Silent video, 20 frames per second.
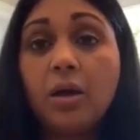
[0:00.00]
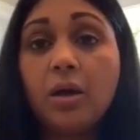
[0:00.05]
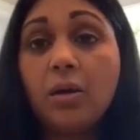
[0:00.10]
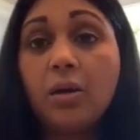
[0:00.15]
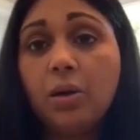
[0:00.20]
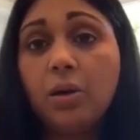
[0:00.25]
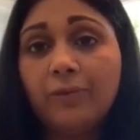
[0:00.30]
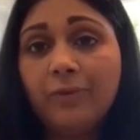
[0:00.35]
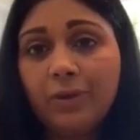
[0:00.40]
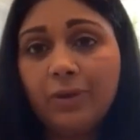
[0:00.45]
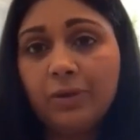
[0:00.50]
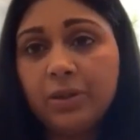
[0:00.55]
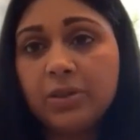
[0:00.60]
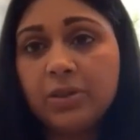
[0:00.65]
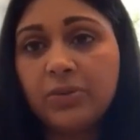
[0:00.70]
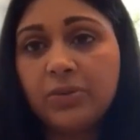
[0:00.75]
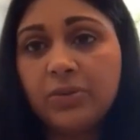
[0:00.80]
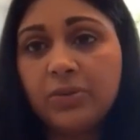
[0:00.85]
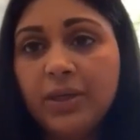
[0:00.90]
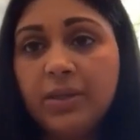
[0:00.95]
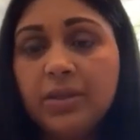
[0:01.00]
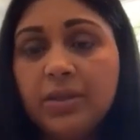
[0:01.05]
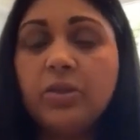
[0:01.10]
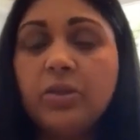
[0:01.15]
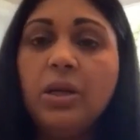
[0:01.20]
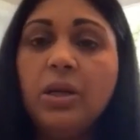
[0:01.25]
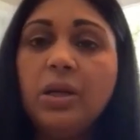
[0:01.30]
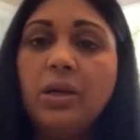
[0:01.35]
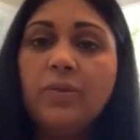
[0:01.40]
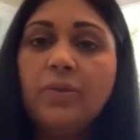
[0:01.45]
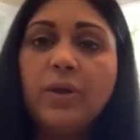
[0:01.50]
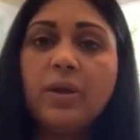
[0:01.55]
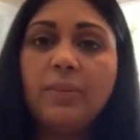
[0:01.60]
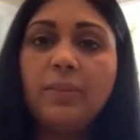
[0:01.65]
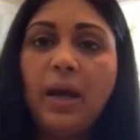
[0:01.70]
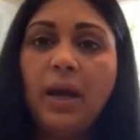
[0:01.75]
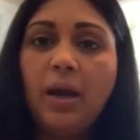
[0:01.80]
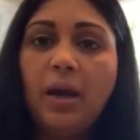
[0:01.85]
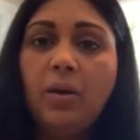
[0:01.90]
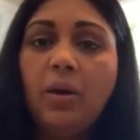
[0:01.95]
coronavirus, right? So you need to think
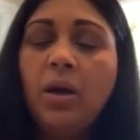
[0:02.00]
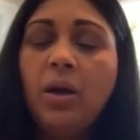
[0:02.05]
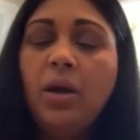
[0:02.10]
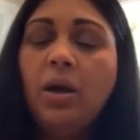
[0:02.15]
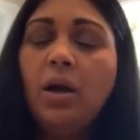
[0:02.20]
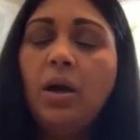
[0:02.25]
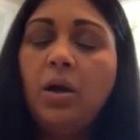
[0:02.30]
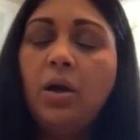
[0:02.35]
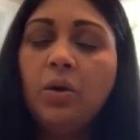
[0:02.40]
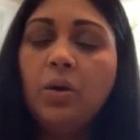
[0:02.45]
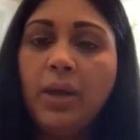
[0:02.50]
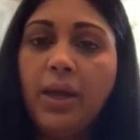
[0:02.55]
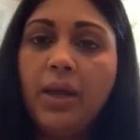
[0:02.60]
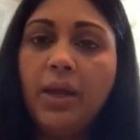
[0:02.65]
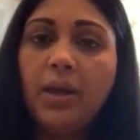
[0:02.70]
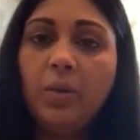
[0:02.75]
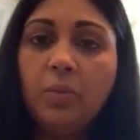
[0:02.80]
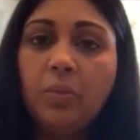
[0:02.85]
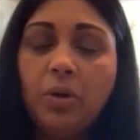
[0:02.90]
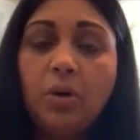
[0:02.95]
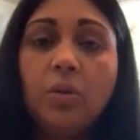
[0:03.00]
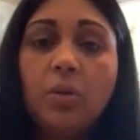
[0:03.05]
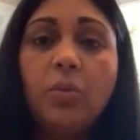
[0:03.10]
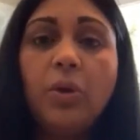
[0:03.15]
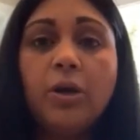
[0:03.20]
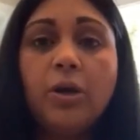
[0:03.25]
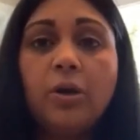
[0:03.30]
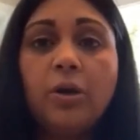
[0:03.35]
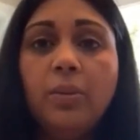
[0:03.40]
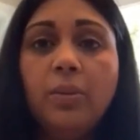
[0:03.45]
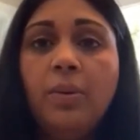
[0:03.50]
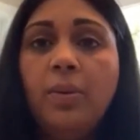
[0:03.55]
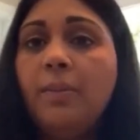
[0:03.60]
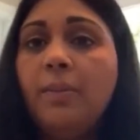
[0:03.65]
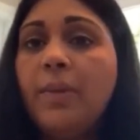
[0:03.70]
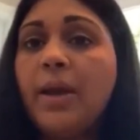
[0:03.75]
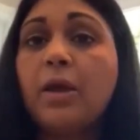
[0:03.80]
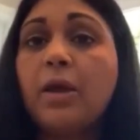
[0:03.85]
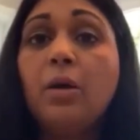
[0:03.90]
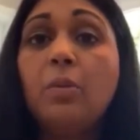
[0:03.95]
about, okay, well, what are
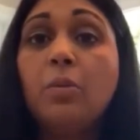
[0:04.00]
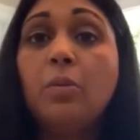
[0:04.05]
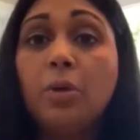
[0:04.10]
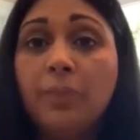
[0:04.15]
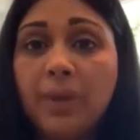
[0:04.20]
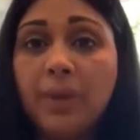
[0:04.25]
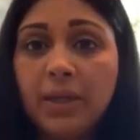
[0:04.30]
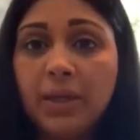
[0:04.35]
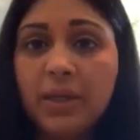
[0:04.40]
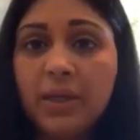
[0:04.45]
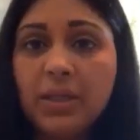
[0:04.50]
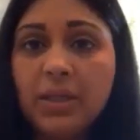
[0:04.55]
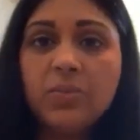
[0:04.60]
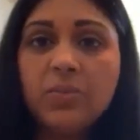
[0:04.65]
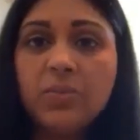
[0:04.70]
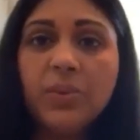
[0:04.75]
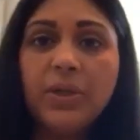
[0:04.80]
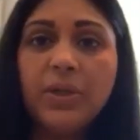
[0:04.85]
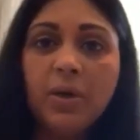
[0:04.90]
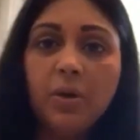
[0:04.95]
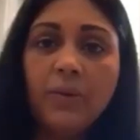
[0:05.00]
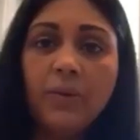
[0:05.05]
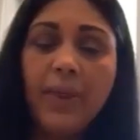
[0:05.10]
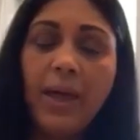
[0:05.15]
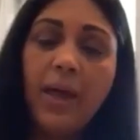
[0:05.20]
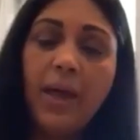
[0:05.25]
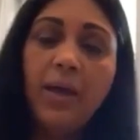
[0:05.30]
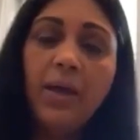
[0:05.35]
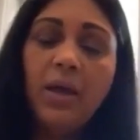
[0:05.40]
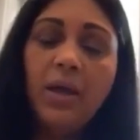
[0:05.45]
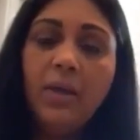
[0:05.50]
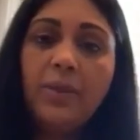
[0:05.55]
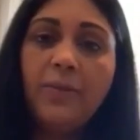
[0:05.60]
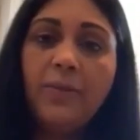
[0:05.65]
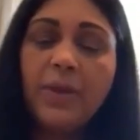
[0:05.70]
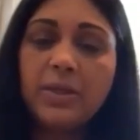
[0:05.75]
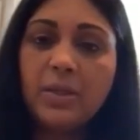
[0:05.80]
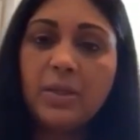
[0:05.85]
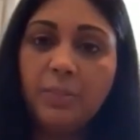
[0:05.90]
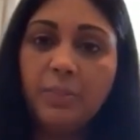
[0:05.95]
my comorbidities? We know that the
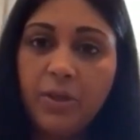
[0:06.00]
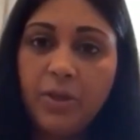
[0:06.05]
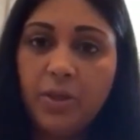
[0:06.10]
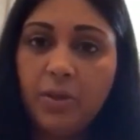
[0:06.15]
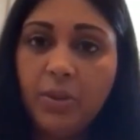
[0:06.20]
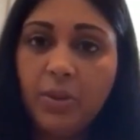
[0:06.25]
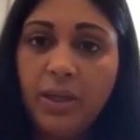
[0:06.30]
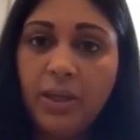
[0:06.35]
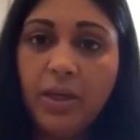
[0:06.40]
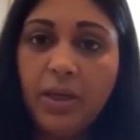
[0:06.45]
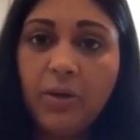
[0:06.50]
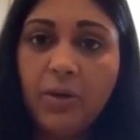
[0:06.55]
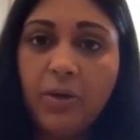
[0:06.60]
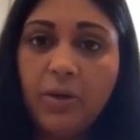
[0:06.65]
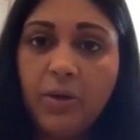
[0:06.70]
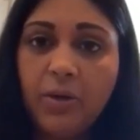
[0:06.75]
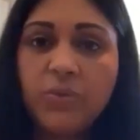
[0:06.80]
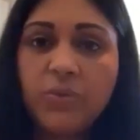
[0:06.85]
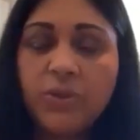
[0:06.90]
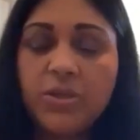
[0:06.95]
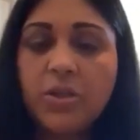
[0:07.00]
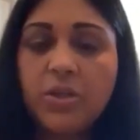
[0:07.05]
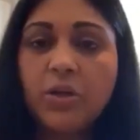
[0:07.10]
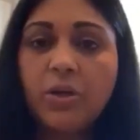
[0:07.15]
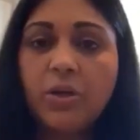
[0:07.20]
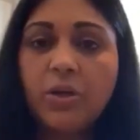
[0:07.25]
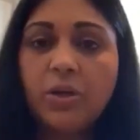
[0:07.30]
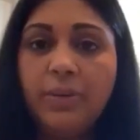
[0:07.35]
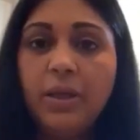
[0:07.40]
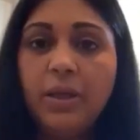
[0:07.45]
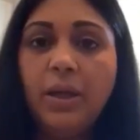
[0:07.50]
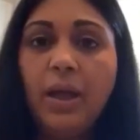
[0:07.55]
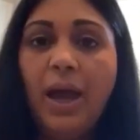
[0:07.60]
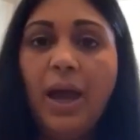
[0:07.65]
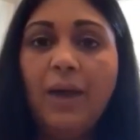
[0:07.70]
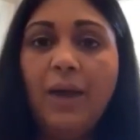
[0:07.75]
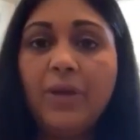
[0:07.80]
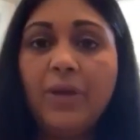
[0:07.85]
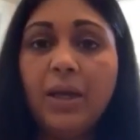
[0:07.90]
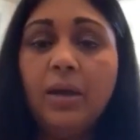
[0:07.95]
things that put you at increased risk are going to be
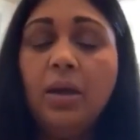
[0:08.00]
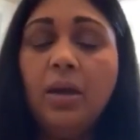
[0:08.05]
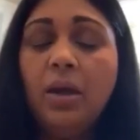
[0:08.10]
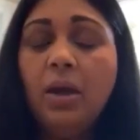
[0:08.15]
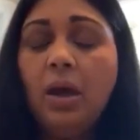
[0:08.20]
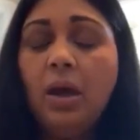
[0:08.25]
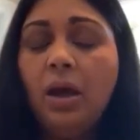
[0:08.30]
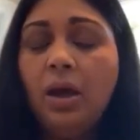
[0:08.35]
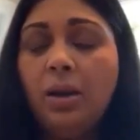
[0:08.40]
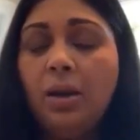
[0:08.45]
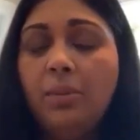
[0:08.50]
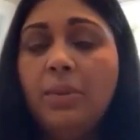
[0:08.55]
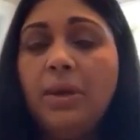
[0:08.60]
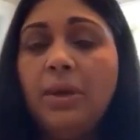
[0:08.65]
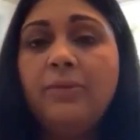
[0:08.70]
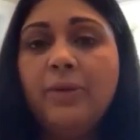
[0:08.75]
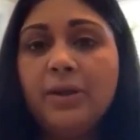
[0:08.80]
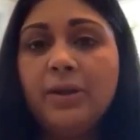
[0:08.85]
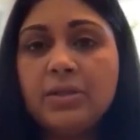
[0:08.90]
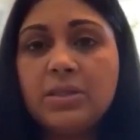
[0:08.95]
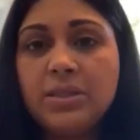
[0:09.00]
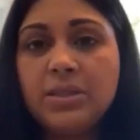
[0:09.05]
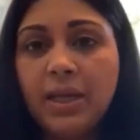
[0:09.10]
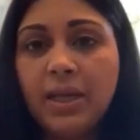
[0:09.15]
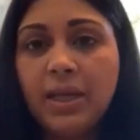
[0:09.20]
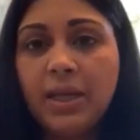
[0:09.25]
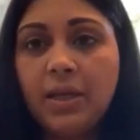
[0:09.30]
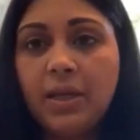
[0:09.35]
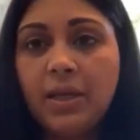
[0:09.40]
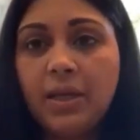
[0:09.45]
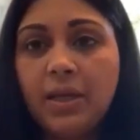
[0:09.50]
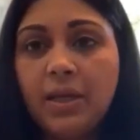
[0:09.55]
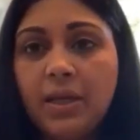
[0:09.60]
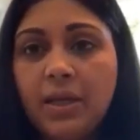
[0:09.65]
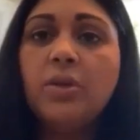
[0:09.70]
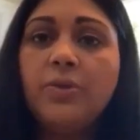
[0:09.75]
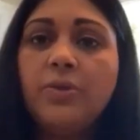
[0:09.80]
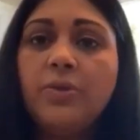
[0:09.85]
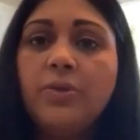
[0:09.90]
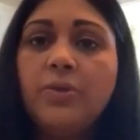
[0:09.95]
having advanced
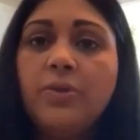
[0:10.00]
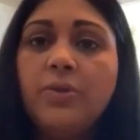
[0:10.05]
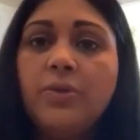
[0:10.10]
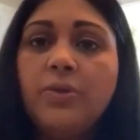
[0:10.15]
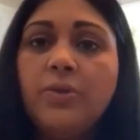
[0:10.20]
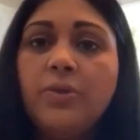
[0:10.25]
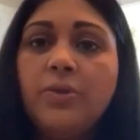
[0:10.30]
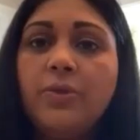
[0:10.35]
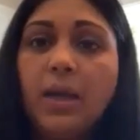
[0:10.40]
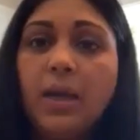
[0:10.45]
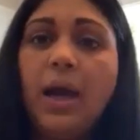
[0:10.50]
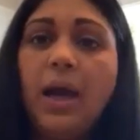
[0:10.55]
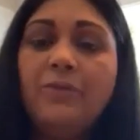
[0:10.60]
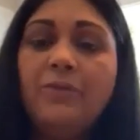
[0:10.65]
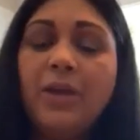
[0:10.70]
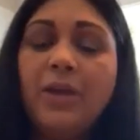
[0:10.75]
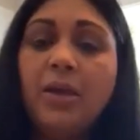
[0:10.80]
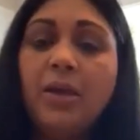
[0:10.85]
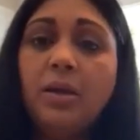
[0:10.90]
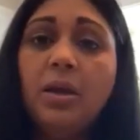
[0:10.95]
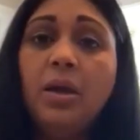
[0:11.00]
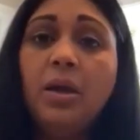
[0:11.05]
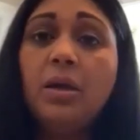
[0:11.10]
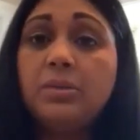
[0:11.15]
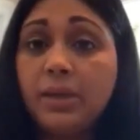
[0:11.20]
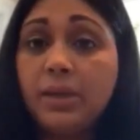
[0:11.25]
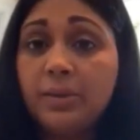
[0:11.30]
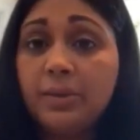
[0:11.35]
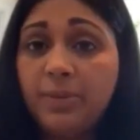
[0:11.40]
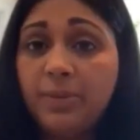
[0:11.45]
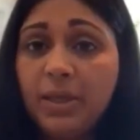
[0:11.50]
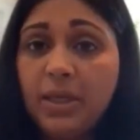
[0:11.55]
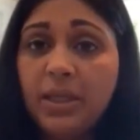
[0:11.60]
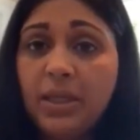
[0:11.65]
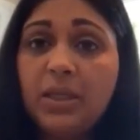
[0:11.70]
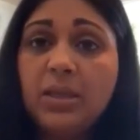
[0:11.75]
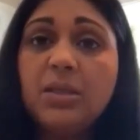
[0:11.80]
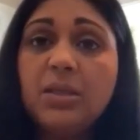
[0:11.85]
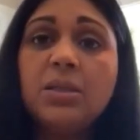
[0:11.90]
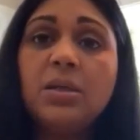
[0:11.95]
age, things like having
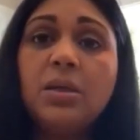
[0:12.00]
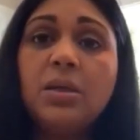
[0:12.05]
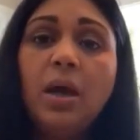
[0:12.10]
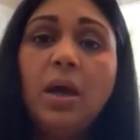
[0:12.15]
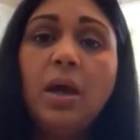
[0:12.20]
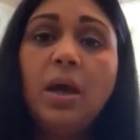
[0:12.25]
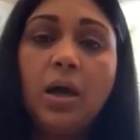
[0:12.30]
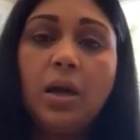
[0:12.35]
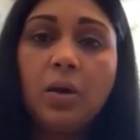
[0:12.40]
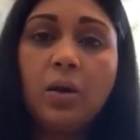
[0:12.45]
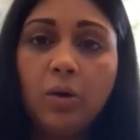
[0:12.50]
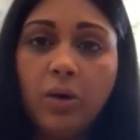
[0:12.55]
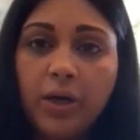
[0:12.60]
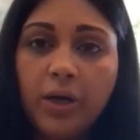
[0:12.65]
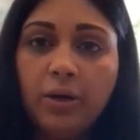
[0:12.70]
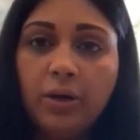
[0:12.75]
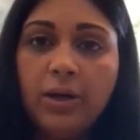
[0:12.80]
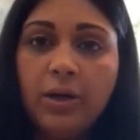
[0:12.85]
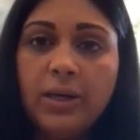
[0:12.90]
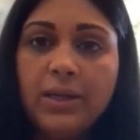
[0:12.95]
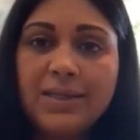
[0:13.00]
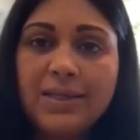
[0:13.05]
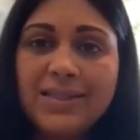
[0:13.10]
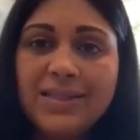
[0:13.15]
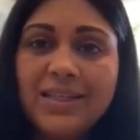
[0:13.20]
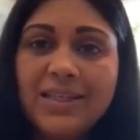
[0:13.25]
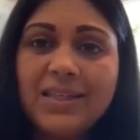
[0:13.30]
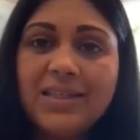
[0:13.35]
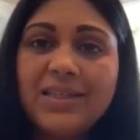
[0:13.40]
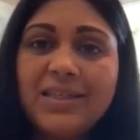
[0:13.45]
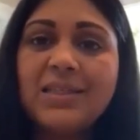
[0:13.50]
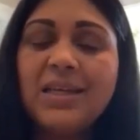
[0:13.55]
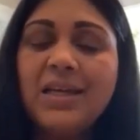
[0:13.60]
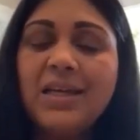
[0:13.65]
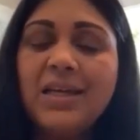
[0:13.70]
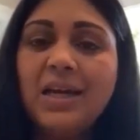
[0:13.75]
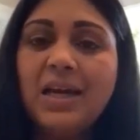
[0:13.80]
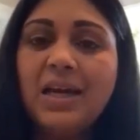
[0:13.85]
diabetes, coronary disease,